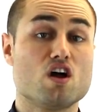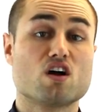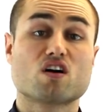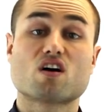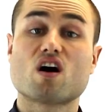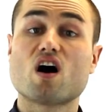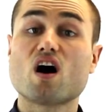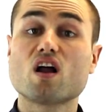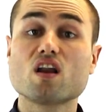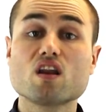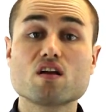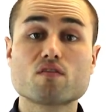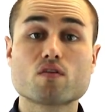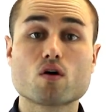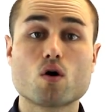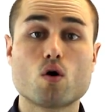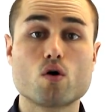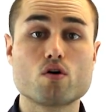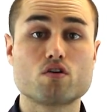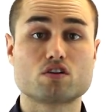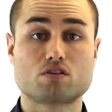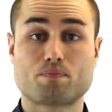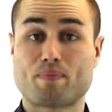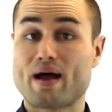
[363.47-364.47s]
Cod liver
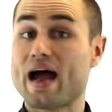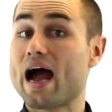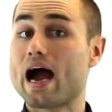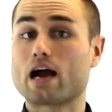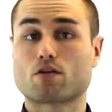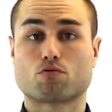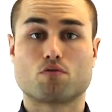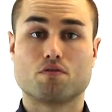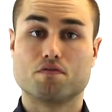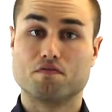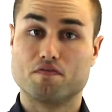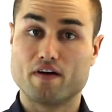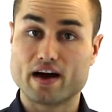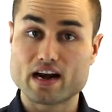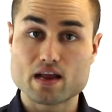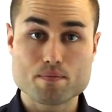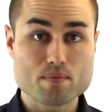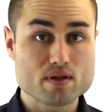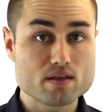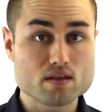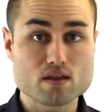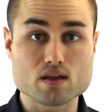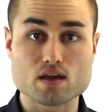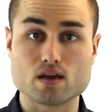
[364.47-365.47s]
oil is packed with
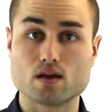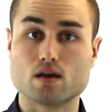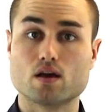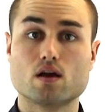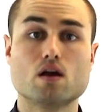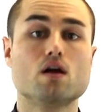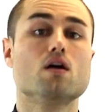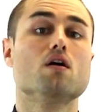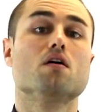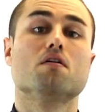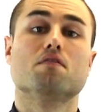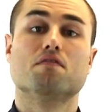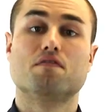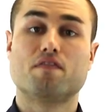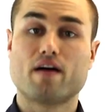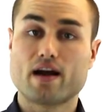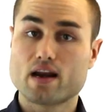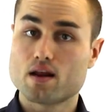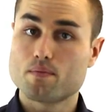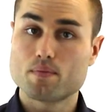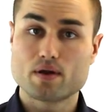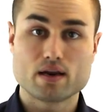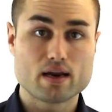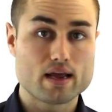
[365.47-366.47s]
vitamin D,
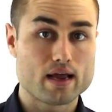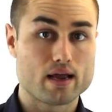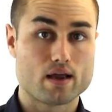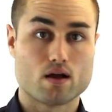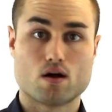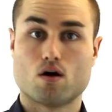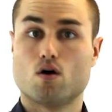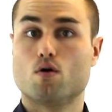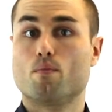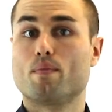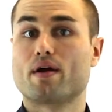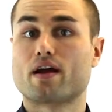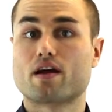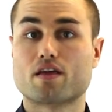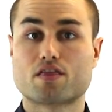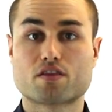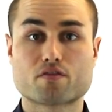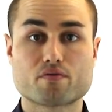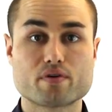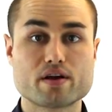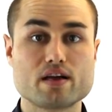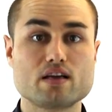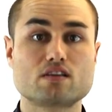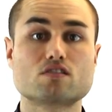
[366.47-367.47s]
vitamin A,
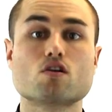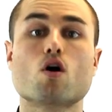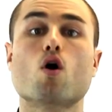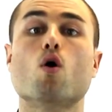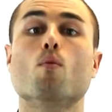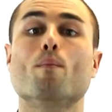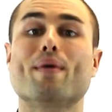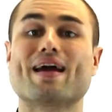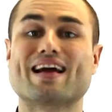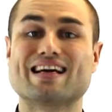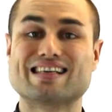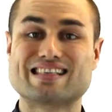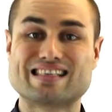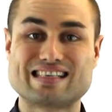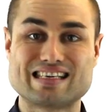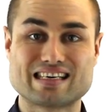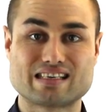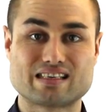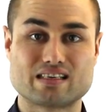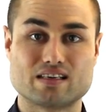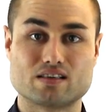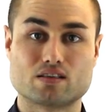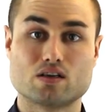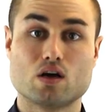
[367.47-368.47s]
omega-3s,
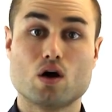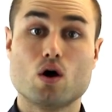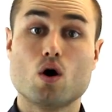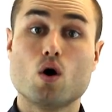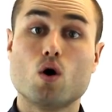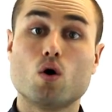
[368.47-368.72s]
omega-6s.